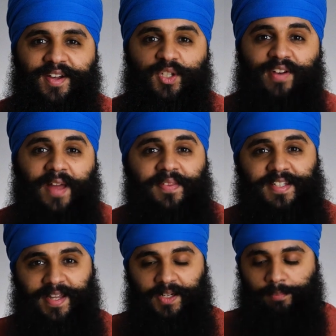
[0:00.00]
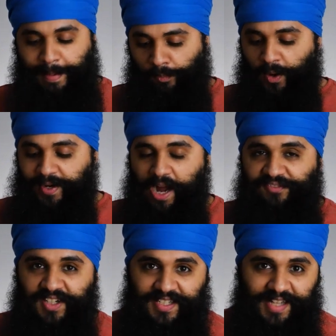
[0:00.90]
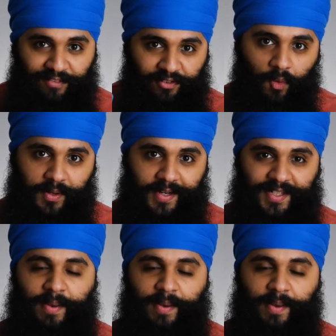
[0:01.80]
So I've had this Kindle Paperwhite now for several weeks.